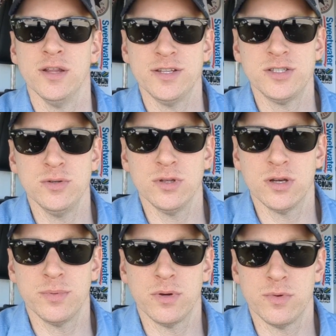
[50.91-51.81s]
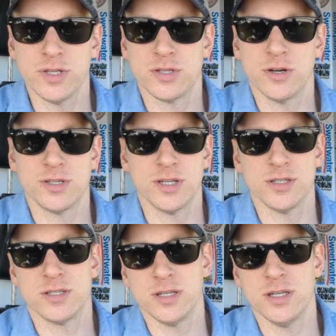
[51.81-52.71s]
let's do a little bit of research
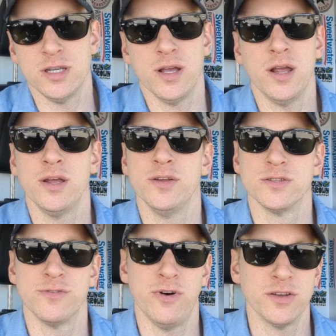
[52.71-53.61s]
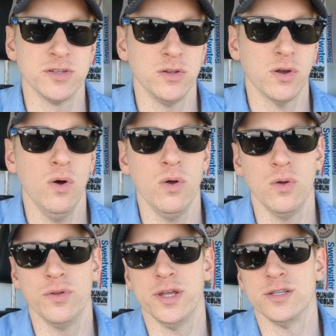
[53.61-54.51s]
and see, does the faucet look old?